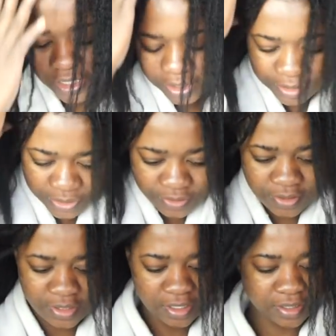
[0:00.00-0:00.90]
that's what's going
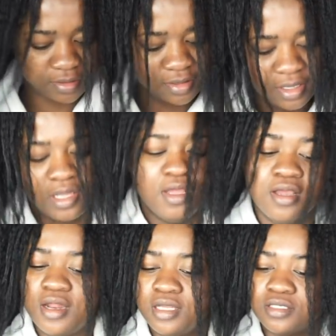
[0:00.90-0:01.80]
on here.
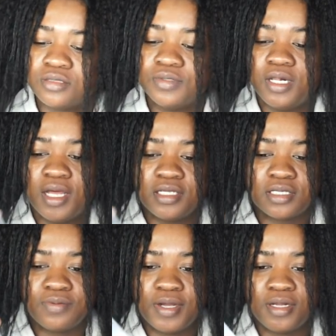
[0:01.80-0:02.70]
I just realized
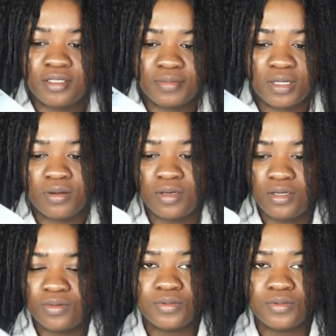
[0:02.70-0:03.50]
I ran out of my coconut